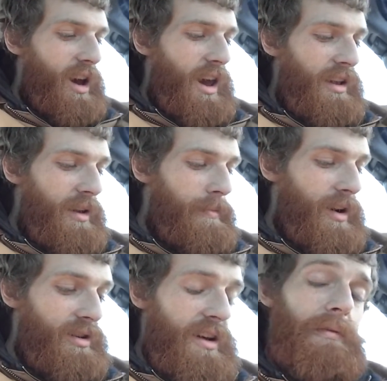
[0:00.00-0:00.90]
and
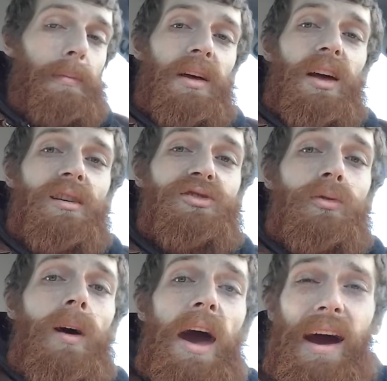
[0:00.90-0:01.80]
compared to everybody else
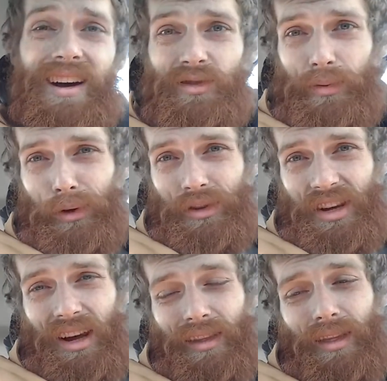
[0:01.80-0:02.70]
who has real
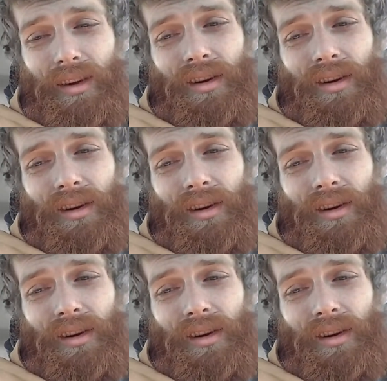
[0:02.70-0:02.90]
teeth,